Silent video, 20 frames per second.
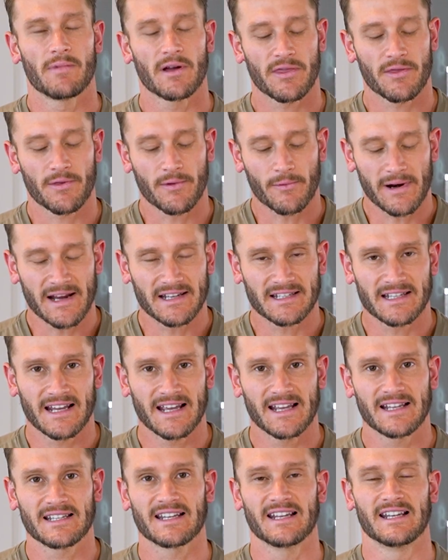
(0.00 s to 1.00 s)
But the reason
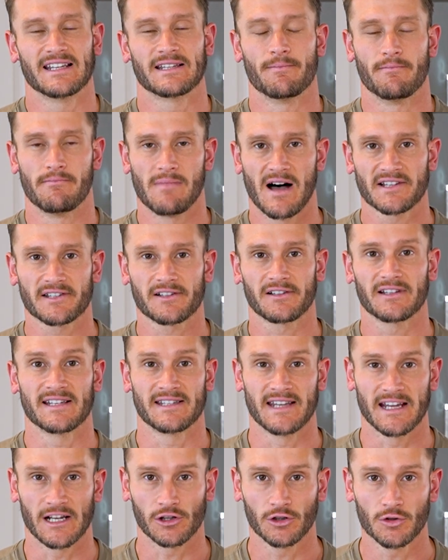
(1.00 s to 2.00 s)
is, is muscle
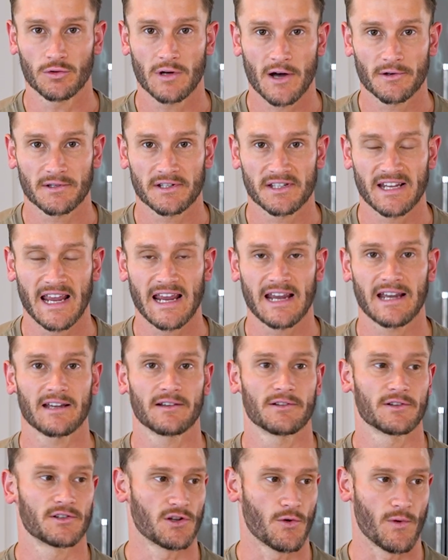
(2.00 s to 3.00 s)
is a glucose
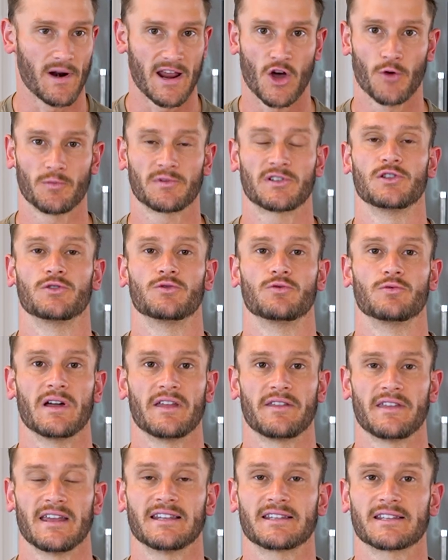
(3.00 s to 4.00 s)
sink, so it helps you
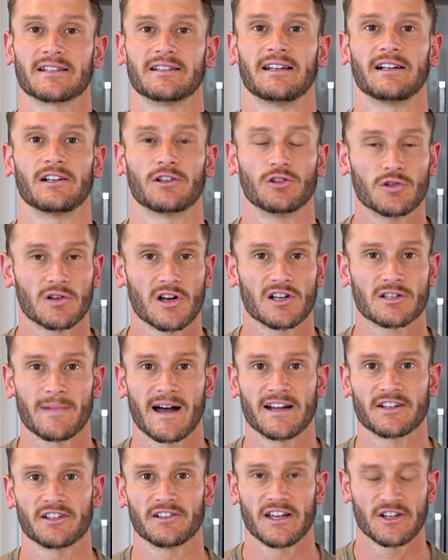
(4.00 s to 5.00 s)
with insulin, glucose
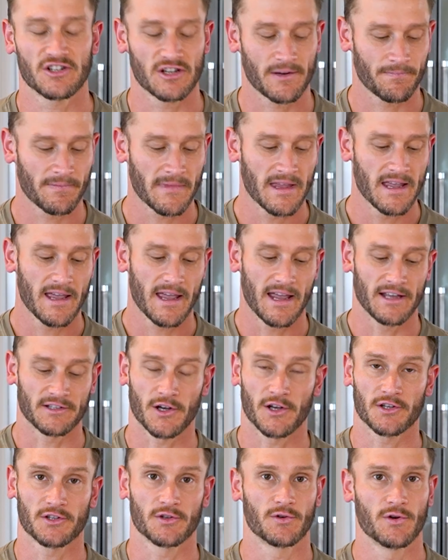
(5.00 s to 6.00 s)
modulation. It's
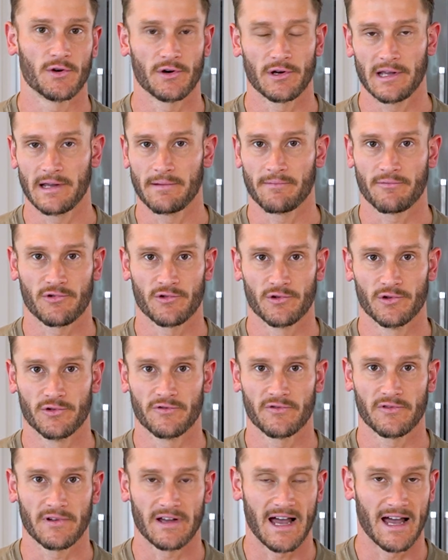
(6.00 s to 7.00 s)
also going to
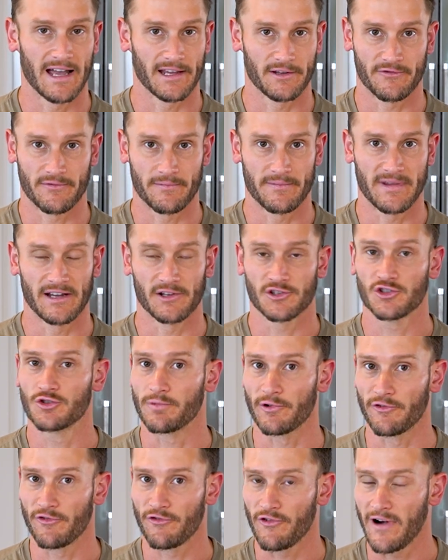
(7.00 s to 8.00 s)
improve uh, you from being
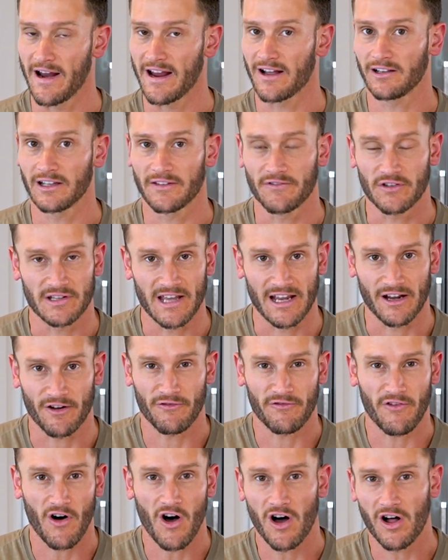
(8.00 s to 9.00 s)
super frail if you take a
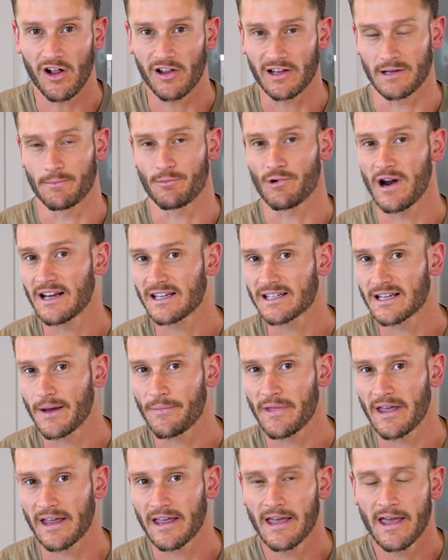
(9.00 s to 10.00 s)
fall and you break
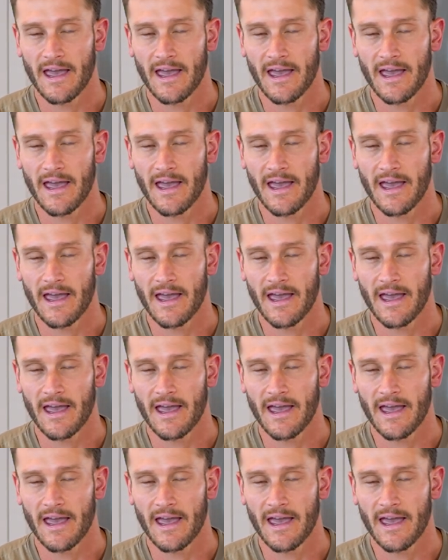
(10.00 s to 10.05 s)
something.